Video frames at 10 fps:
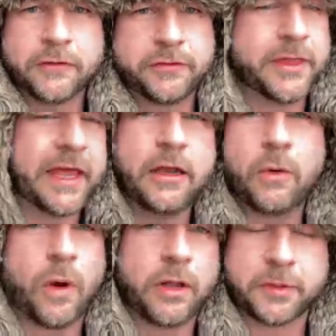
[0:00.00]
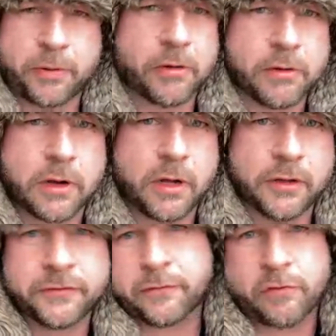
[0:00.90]
So they know all the
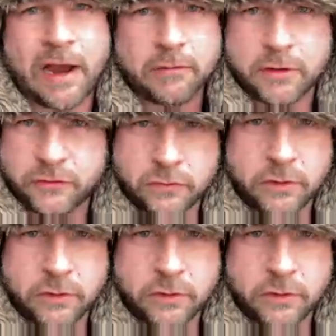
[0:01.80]
protocols of crowd